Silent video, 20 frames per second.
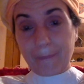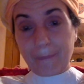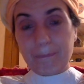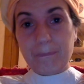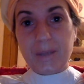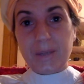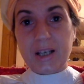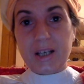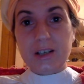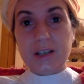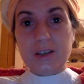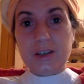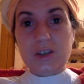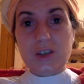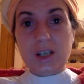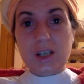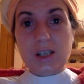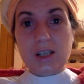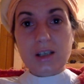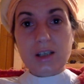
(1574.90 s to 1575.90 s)
there is
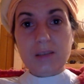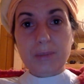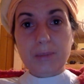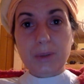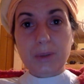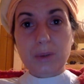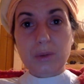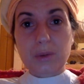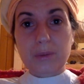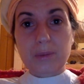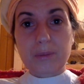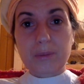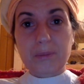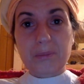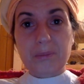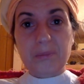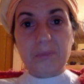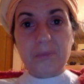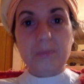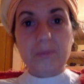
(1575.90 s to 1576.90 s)
just pure,
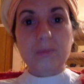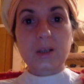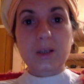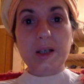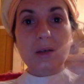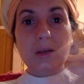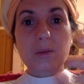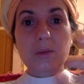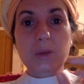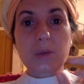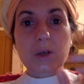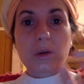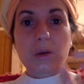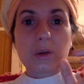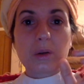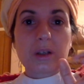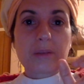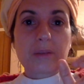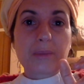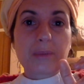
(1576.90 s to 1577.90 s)
we call
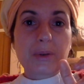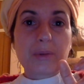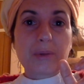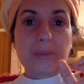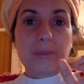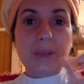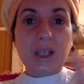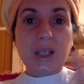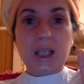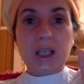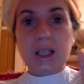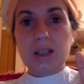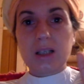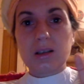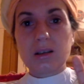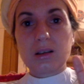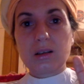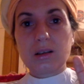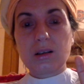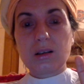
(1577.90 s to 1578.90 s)
it pure being
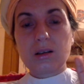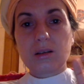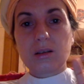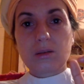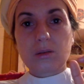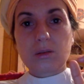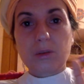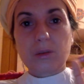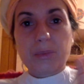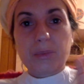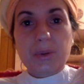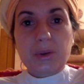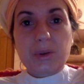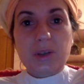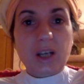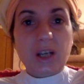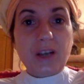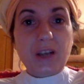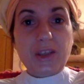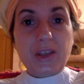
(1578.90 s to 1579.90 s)
or pure
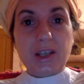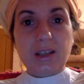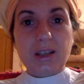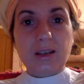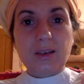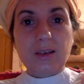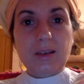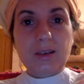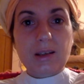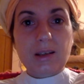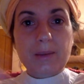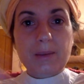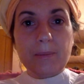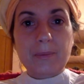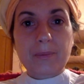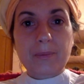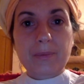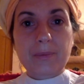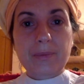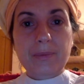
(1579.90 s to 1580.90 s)
nothingness.
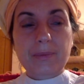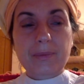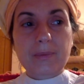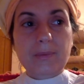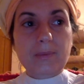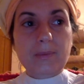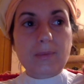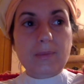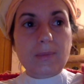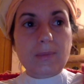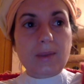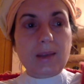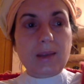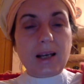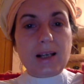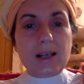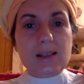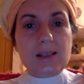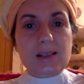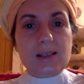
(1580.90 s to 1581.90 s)

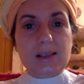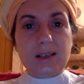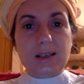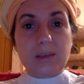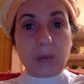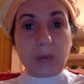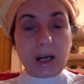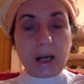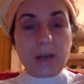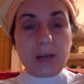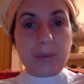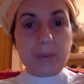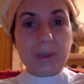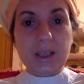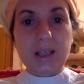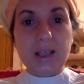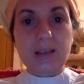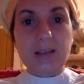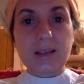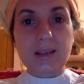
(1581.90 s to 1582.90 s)
That's, in my
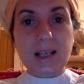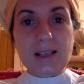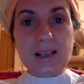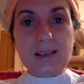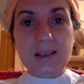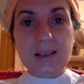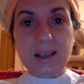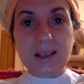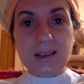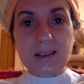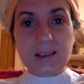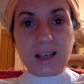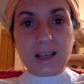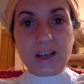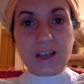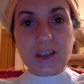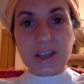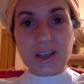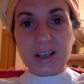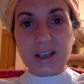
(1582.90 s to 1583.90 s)
opinion, that's not
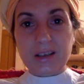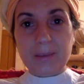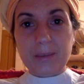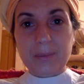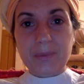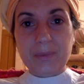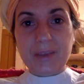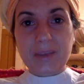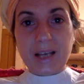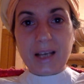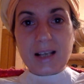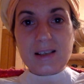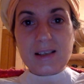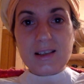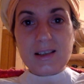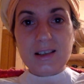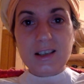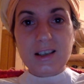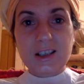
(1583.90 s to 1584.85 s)
nothing. That's